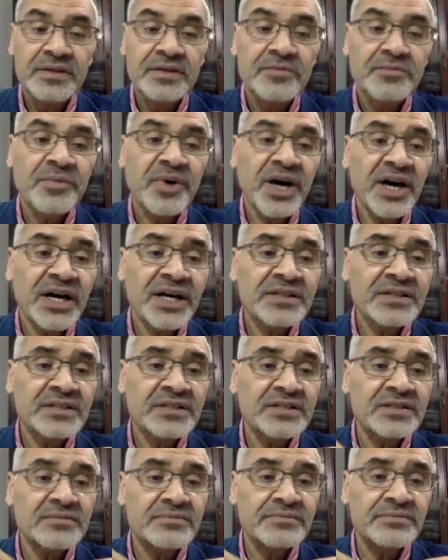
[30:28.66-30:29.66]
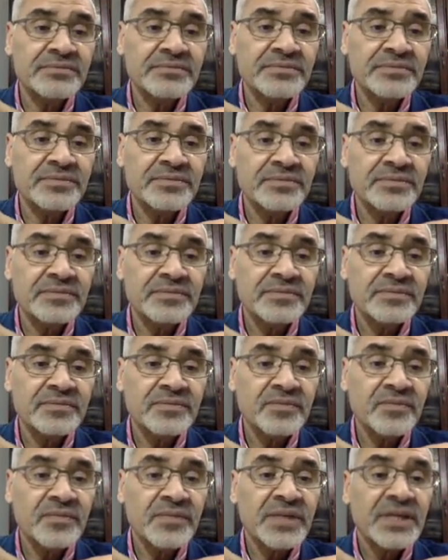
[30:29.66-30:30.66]
But
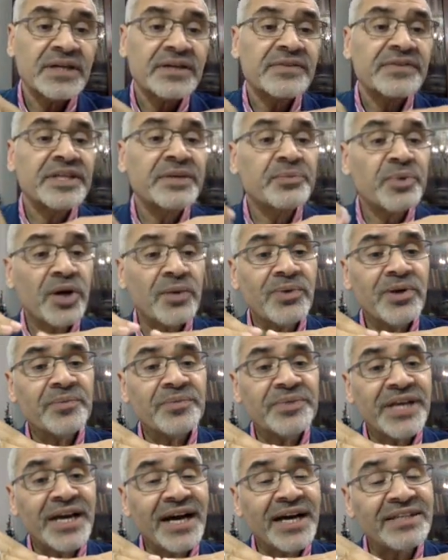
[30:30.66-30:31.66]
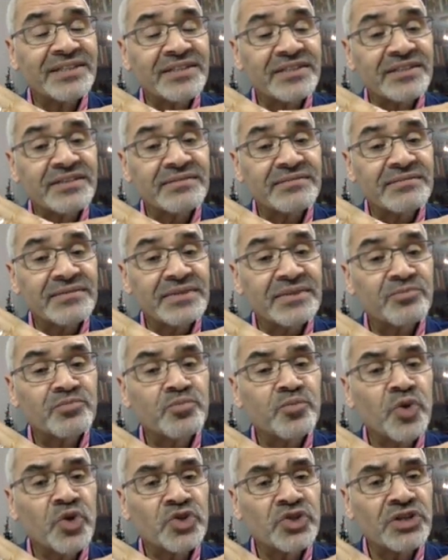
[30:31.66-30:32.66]
the problem that
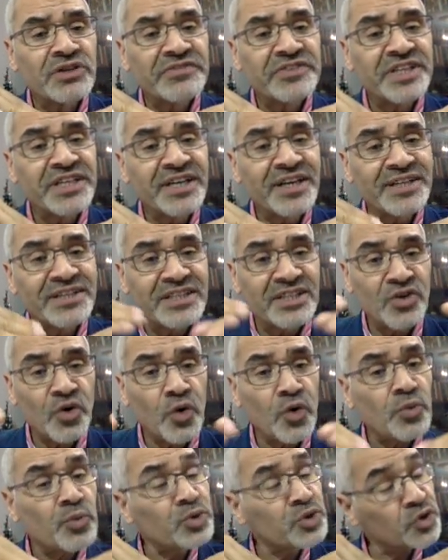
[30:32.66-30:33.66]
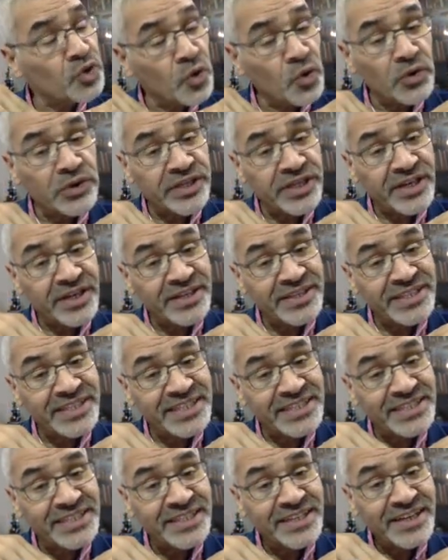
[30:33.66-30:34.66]
most of the country, almost all the
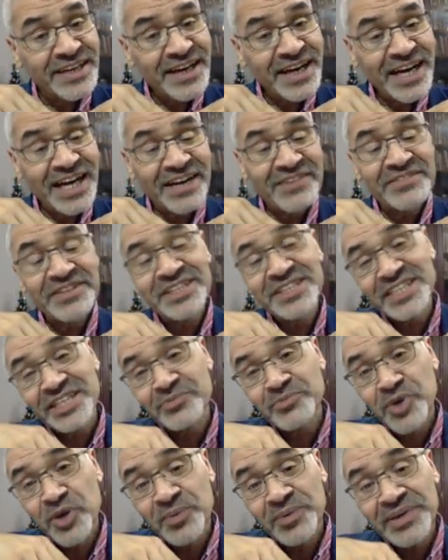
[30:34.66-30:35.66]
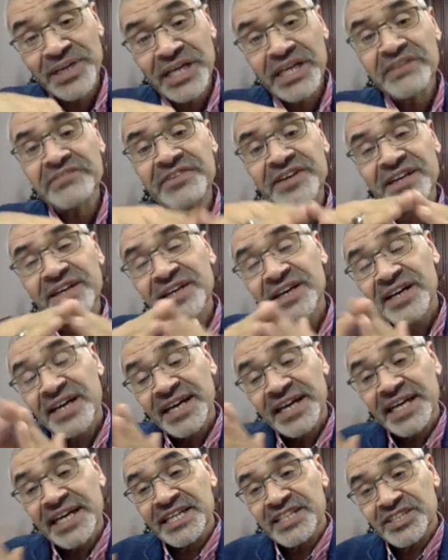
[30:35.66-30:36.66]
countries, have the same problem. Even
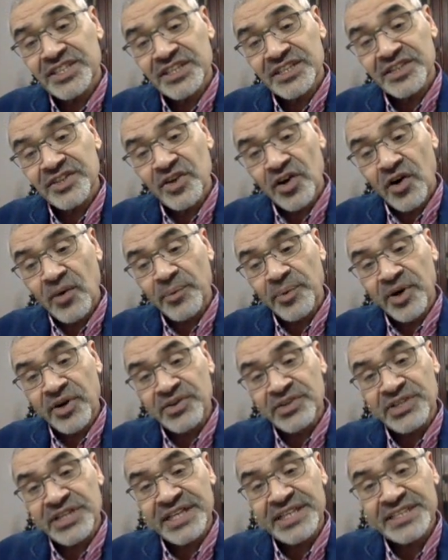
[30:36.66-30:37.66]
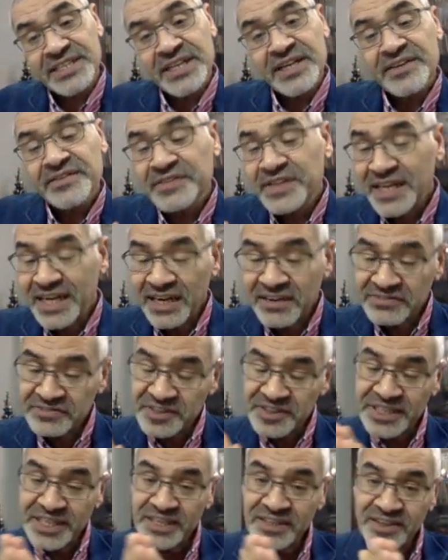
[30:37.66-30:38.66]
Eastern Europe countries, they left
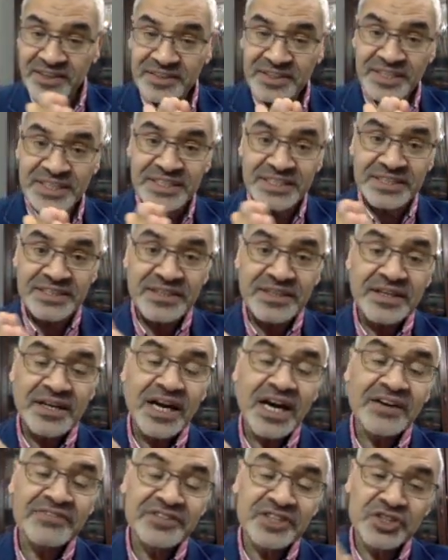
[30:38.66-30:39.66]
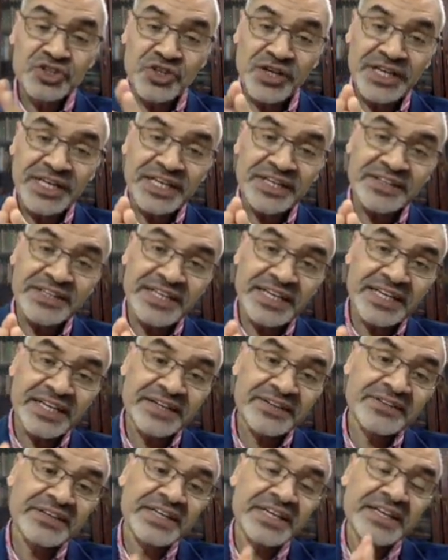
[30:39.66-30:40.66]
their countries after joining
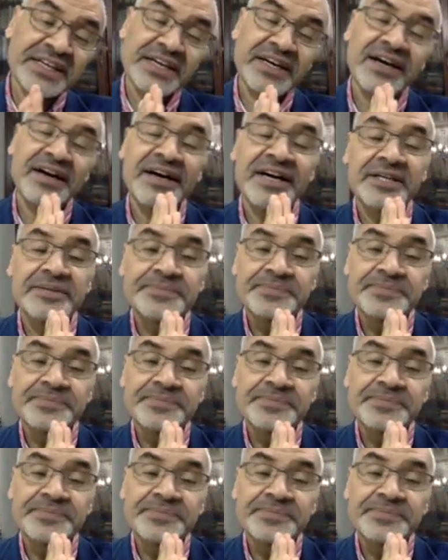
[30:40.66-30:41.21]
the